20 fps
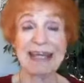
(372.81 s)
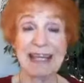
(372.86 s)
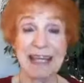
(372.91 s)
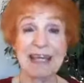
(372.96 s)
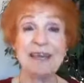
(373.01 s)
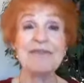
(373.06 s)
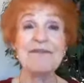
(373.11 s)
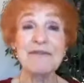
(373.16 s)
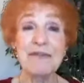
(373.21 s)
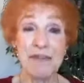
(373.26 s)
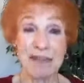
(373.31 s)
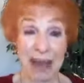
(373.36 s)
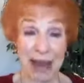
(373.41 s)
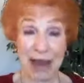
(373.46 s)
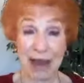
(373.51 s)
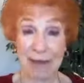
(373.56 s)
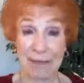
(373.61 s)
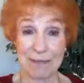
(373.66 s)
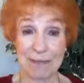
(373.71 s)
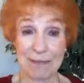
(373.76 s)
give
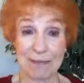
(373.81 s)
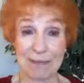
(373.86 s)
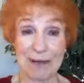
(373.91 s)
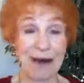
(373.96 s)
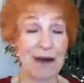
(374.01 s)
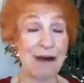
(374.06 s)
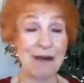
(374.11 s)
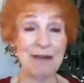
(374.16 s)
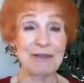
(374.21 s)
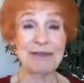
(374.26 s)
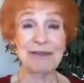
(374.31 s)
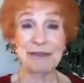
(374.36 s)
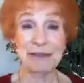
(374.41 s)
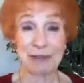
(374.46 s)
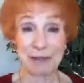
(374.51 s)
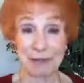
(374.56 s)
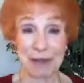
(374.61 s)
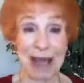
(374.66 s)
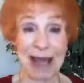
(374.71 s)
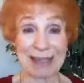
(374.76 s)
them all the
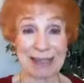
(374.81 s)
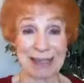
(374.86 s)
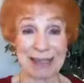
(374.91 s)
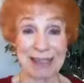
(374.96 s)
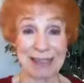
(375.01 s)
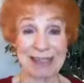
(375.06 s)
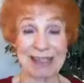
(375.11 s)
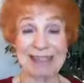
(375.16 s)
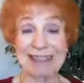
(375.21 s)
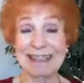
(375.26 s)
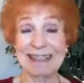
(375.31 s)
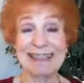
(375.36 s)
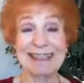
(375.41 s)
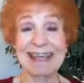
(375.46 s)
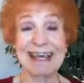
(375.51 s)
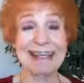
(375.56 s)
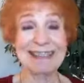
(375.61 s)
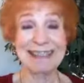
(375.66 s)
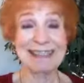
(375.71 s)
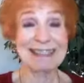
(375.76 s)
strategies
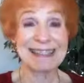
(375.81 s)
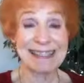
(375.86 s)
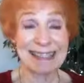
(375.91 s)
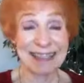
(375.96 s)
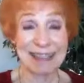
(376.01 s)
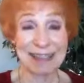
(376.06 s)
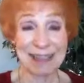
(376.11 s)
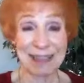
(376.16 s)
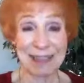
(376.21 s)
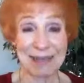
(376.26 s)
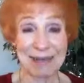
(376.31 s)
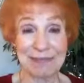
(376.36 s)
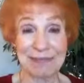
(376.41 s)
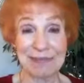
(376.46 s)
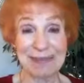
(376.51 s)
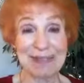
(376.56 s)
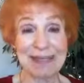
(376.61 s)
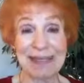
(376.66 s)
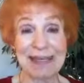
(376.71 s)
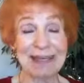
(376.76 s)
and
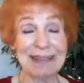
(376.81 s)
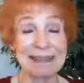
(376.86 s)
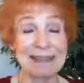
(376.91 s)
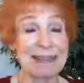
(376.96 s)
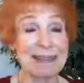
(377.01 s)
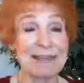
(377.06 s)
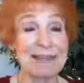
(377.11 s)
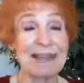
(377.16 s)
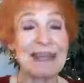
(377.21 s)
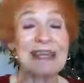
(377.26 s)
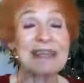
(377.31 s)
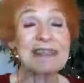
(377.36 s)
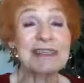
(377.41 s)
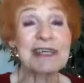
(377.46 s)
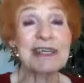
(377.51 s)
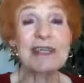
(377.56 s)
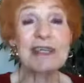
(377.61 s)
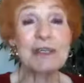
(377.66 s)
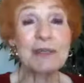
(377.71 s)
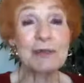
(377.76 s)
systems and things
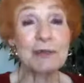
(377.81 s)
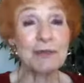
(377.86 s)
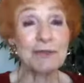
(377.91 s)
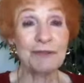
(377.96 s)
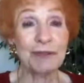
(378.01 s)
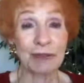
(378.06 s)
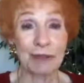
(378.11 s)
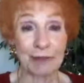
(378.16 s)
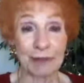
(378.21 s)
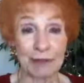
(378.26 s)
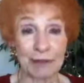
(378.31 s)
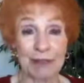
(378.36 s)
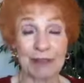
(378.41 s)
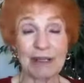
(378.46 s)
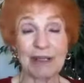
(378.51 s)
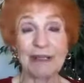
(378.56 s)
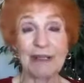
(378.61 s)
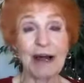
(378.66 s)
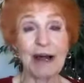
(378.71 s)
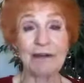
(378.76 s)
that you've learned
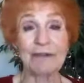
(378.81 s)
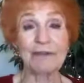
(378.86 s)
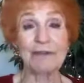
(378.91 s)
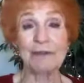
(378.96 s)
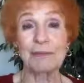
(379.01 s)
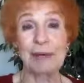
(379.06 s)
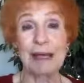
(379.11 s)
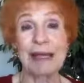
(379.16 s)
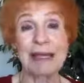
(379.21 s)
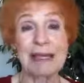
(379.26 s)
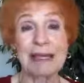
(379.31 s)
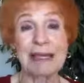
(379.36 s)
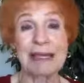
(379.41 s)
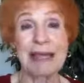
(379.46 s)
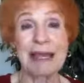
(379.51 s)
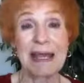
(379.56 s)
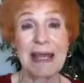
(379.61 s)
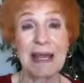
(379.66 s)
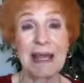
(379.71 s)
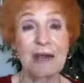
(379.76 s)
along the
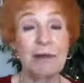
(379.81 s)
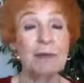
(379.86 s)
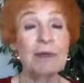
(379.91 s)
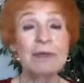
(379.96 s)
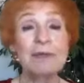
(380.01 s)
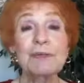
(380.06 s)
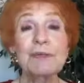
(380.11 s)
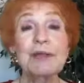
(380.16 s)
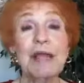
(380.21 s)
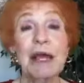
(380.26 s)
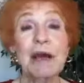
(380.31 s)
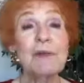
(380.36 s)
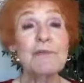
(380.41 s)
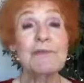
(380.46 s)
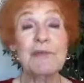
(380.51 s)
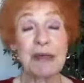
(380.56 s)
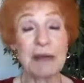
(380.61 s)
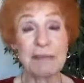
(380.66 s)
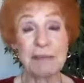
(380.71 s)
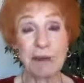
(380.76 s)
way, which will
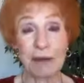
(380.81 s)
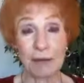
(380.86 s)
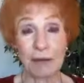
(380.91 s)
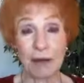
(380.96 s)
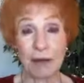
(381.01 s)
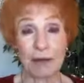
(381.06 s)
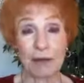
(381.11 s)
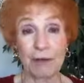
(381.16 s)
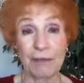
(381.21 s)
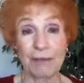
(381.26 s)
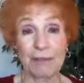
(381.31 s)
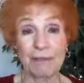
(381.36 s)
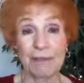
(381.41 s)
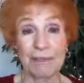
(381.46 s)
help them grow.